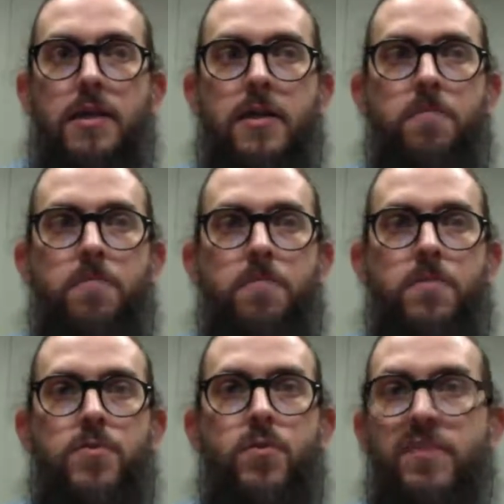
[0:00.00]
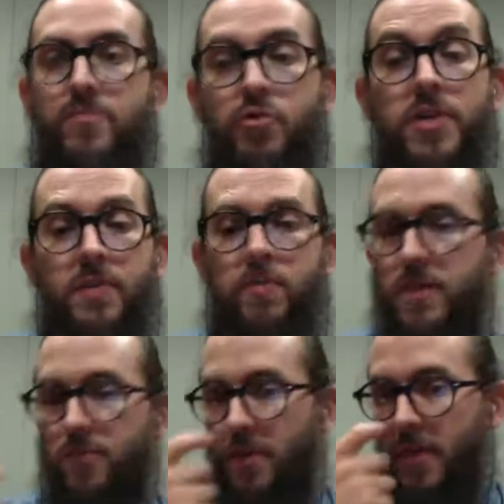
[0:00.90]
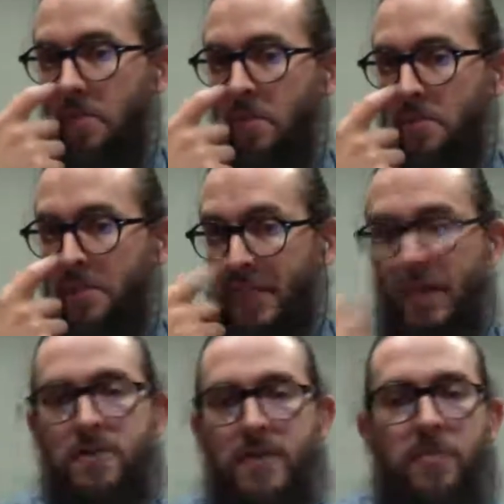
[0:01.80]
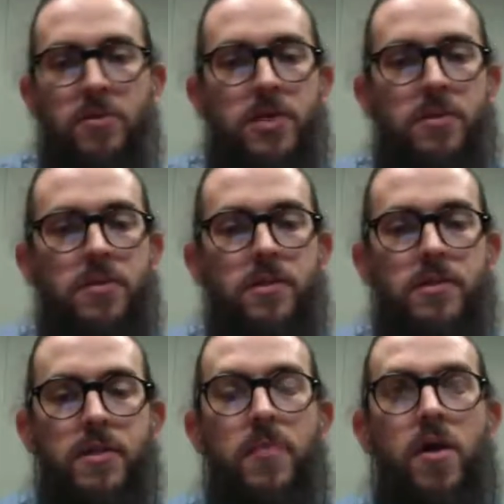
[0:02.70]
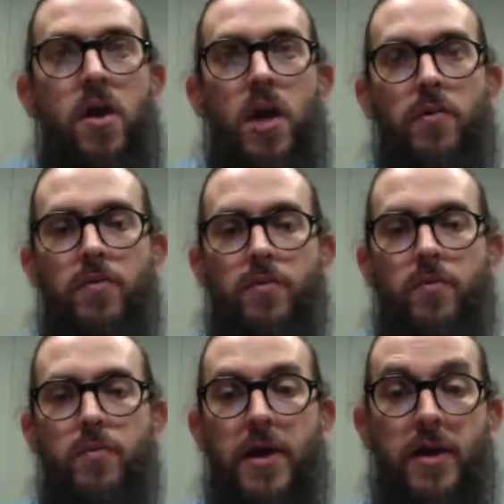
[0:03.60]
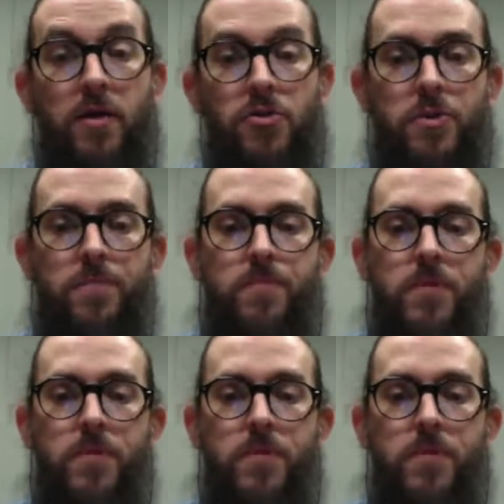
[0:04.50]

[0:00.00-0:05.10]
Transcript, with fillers: And so what I'm putting in place with him is basically a segmentation system by country.